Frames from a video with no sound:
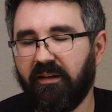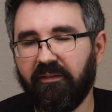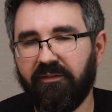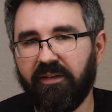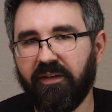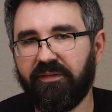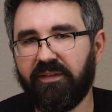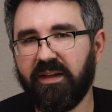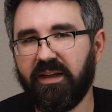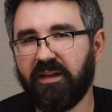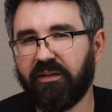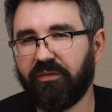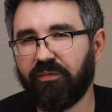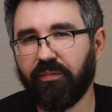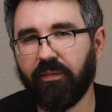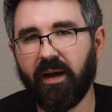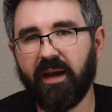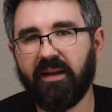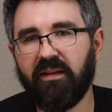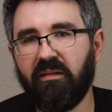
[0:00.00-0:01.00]
50 is
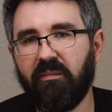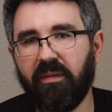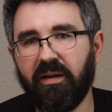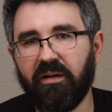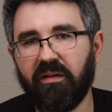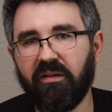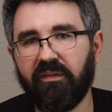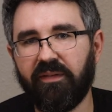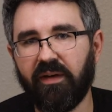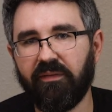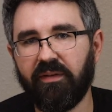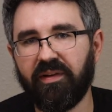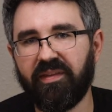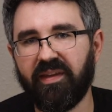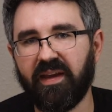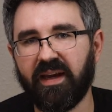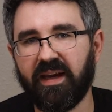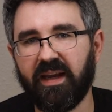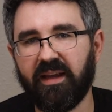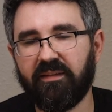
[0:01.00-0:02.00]
right in the middle of
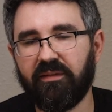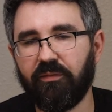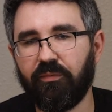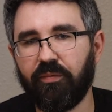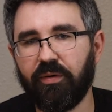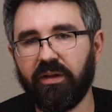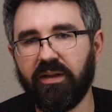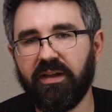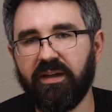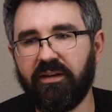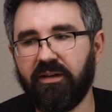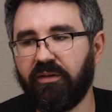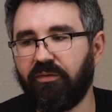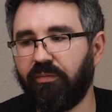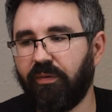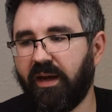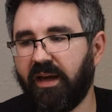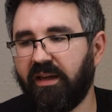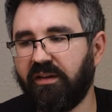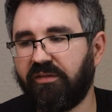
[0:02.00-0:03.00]
everything. It's a really
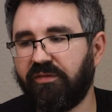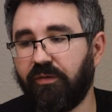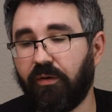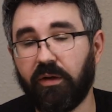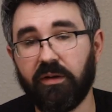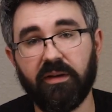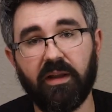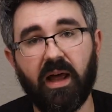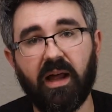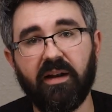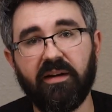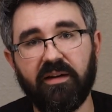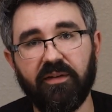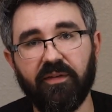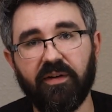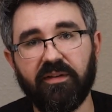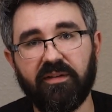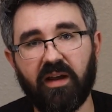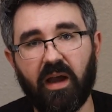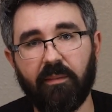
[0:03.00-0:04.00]
good range for a lot of
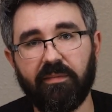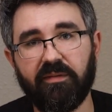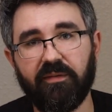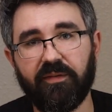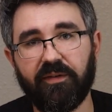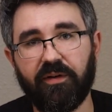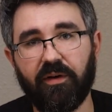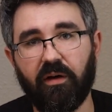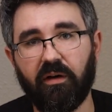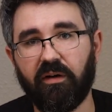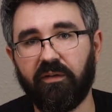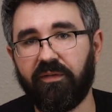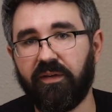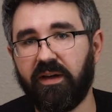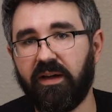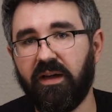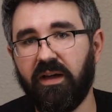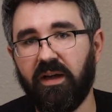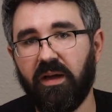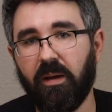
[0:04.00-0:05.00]
different types of
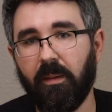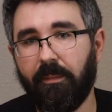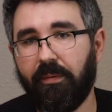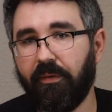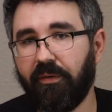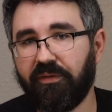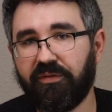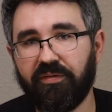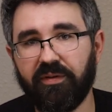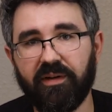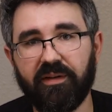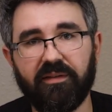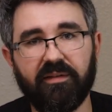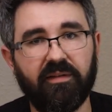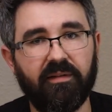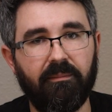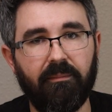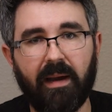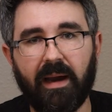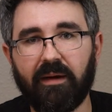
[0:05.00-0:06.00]
photography.
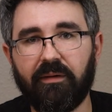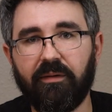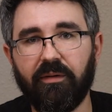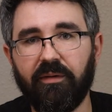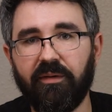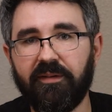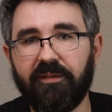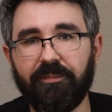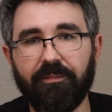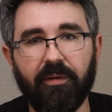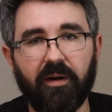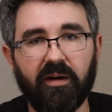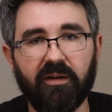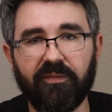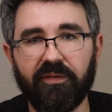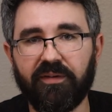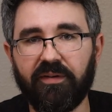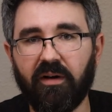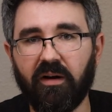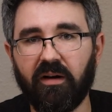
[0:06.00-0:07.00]
Portraits, macros,
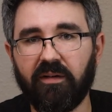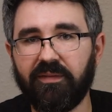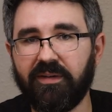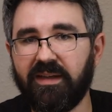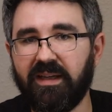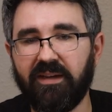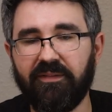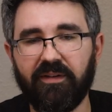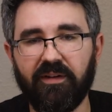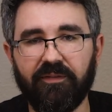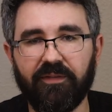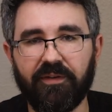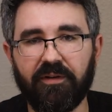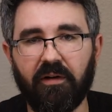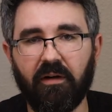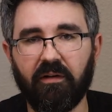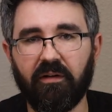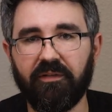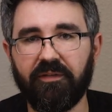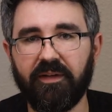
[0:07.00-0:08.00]
product photography, event
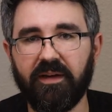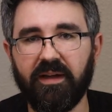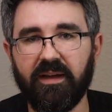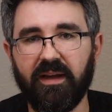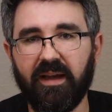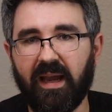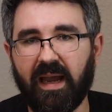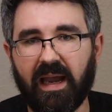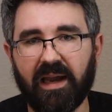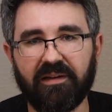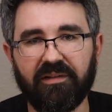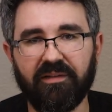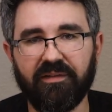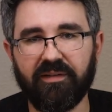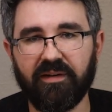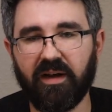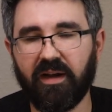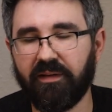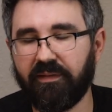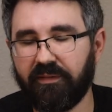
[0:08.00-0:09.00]
photography, action
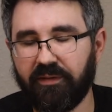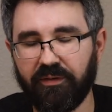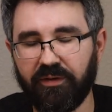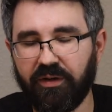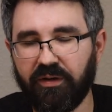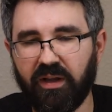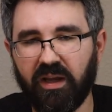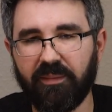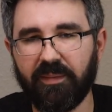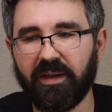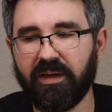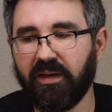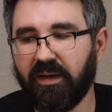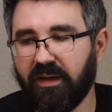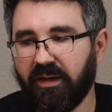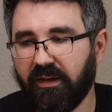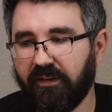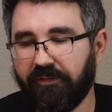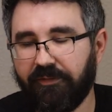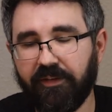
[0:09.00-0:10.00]
shots, you name it.
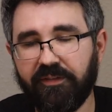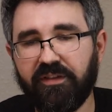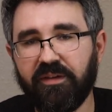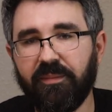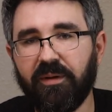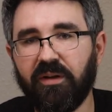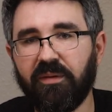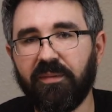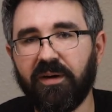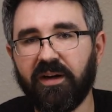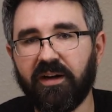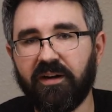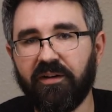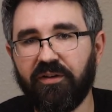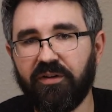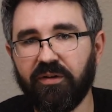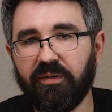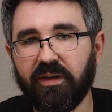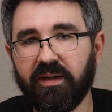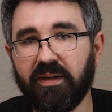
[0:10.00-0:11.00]
50 millimeter can do